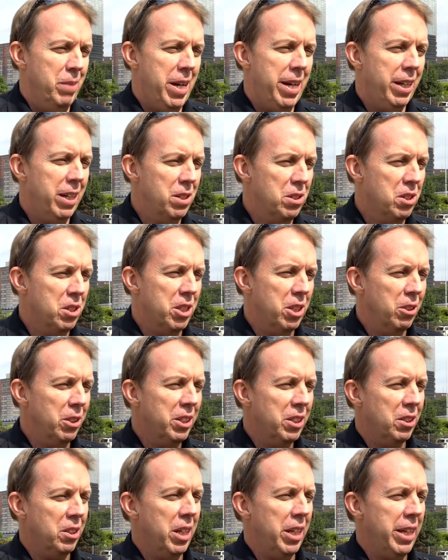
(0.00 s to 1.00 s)
I can still
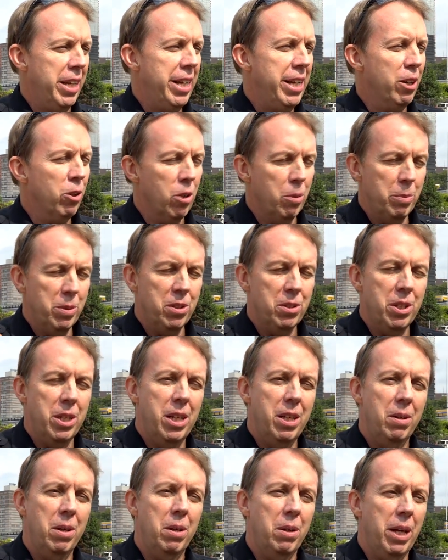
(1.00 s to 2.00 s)
hear him, and,
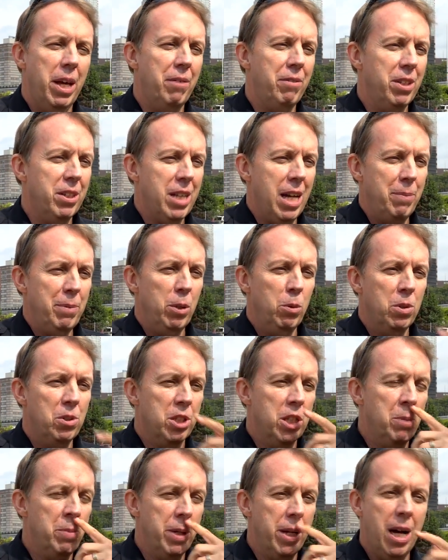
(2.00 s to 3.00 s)
and, and, every time he would
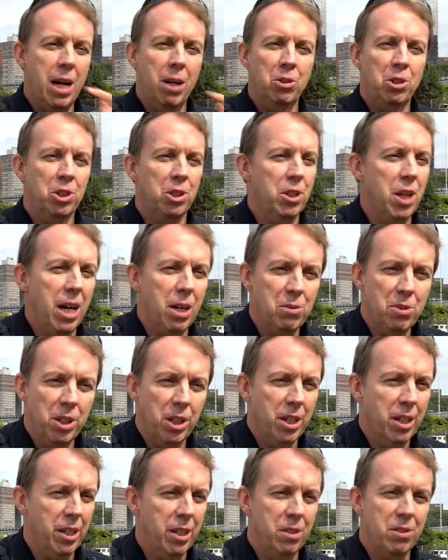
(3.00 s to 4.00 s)
see me, how's, your, how's
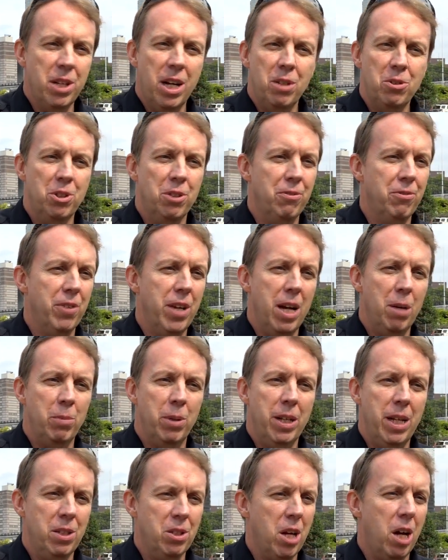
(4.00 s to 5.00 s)
the kids? How's your
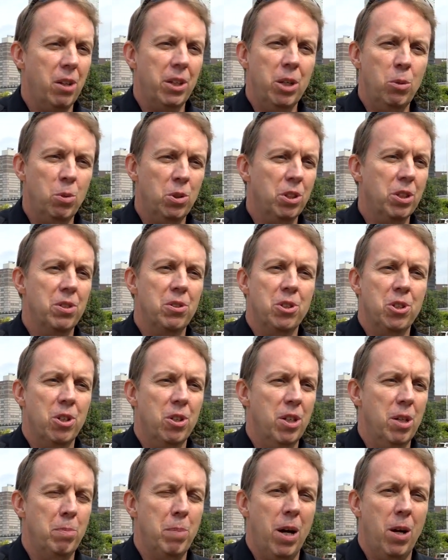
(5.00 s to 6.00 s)
family? That's all he was
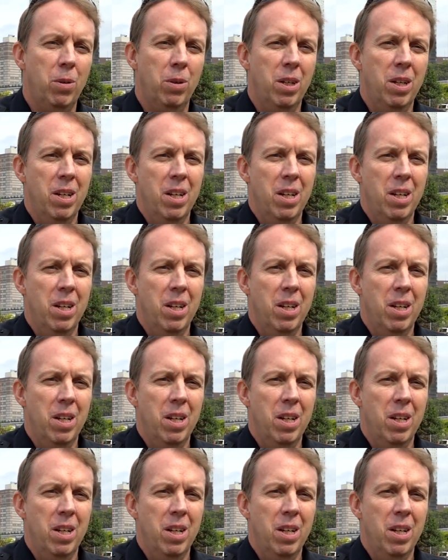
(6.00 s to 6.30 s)
concerned about.